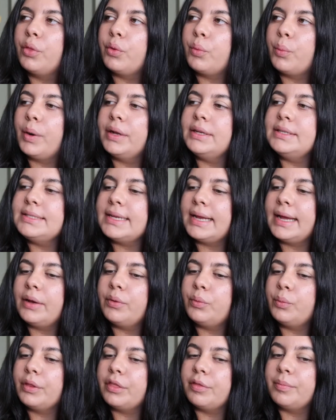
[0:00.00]
The
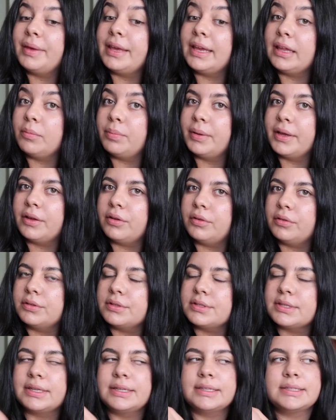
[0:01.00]
rundown with me and
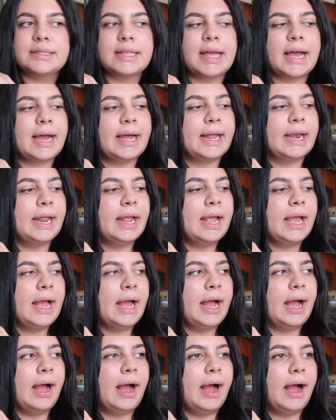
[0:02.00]
pickles is that
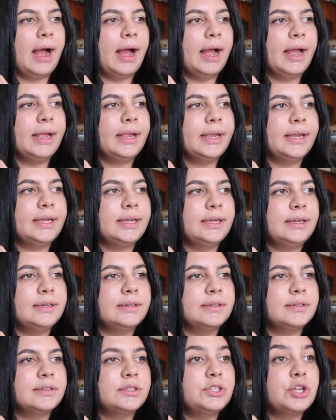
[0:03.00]

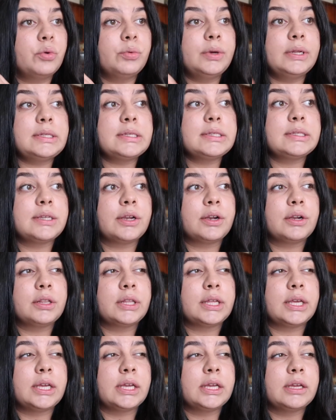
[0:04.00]
I don't
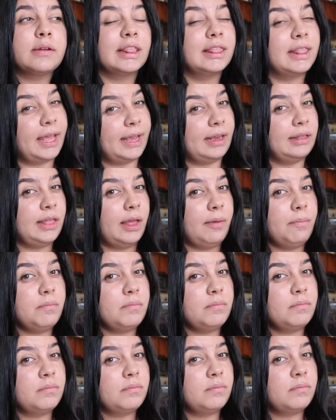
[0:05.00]
necessarily like them,
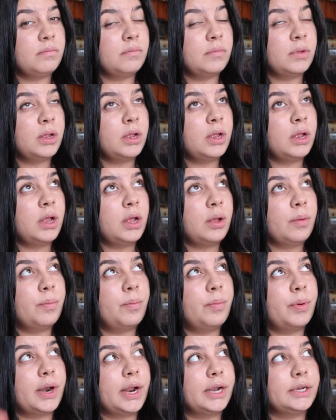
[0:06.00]

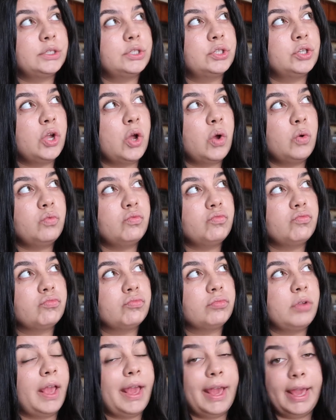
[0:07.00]
but I don't
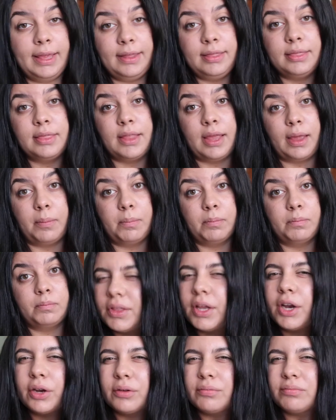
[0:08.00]
hate them.
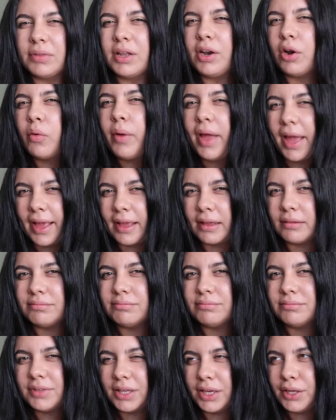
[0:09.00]
They're okay,
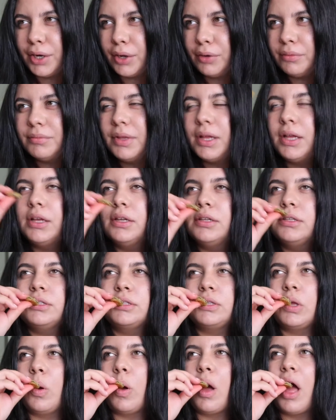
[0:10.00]
you know?
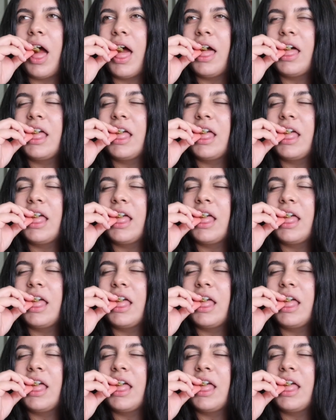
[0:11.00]
So